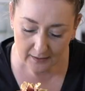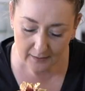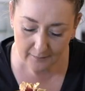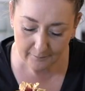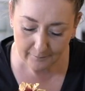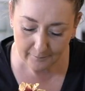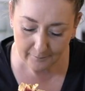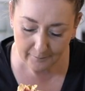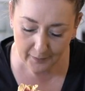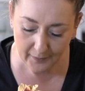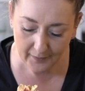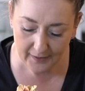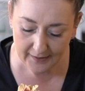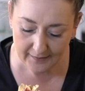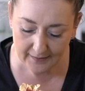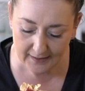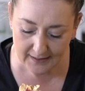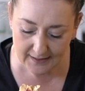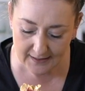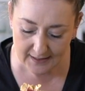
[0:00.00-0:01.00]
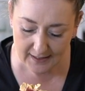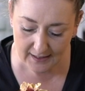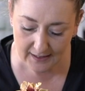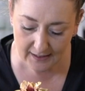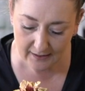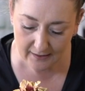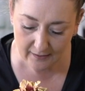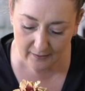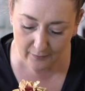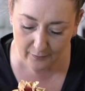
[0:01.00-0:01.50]
I'm putting these
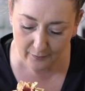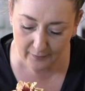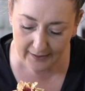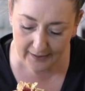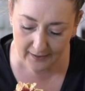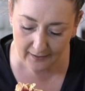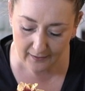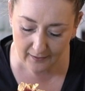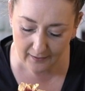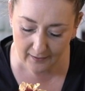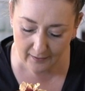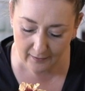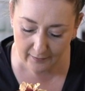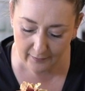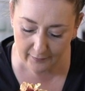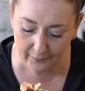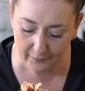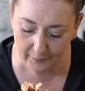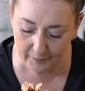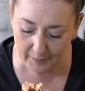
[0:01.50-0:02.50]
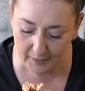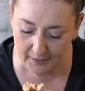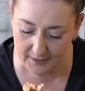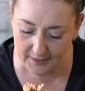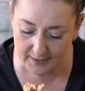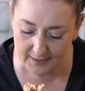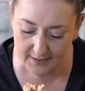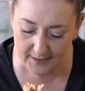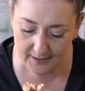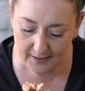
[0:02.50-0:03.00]
in quite low
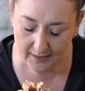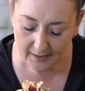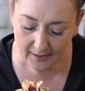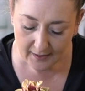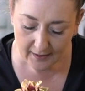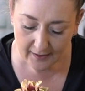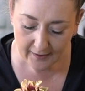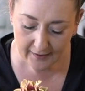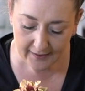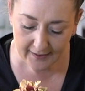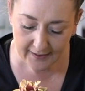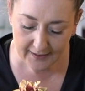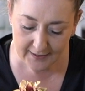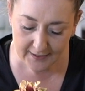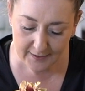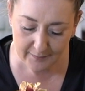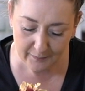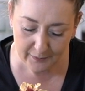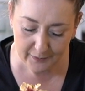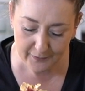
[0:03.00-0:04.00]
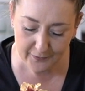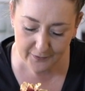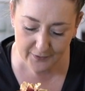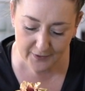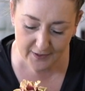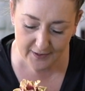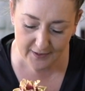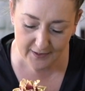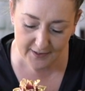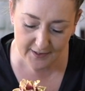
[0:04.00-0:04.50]
because I think it's
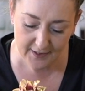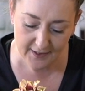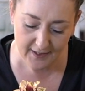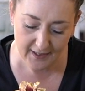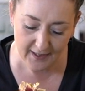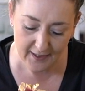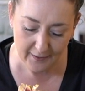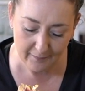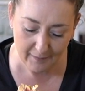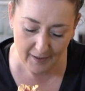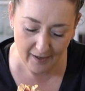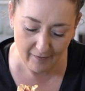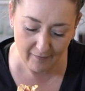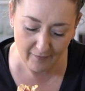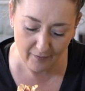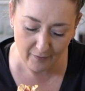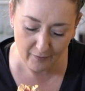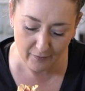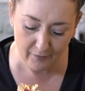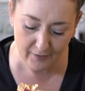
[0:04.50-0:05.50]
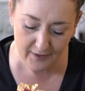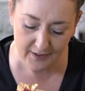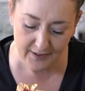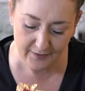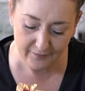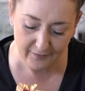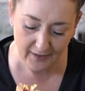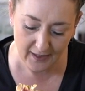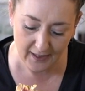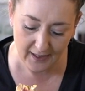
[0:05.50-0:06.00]
important to think about all the
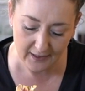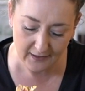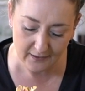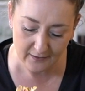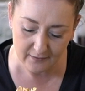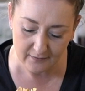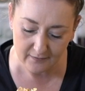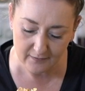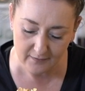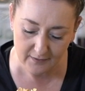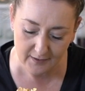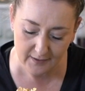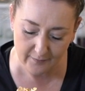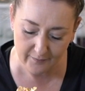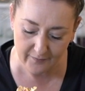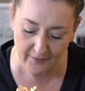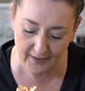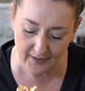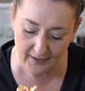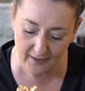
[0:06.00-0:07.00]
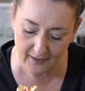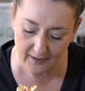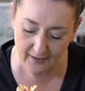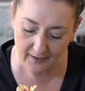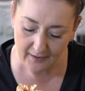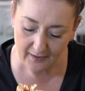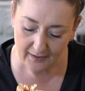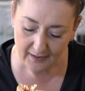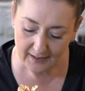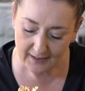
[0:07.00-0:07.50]
different angles something
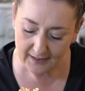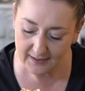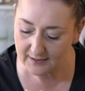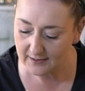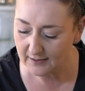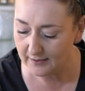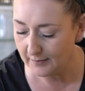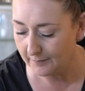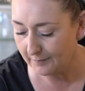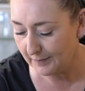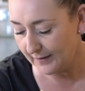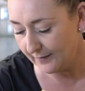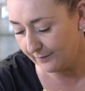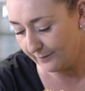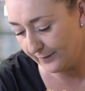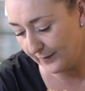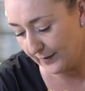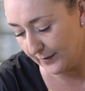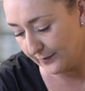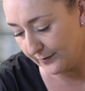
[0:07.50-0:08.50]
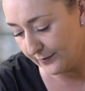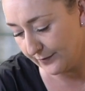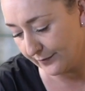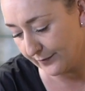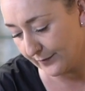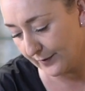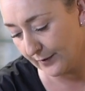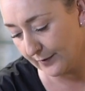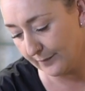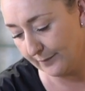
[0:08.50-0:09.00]
is going to be viewed
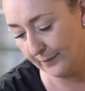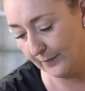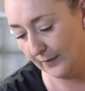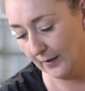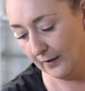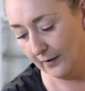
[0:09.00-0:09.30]
from.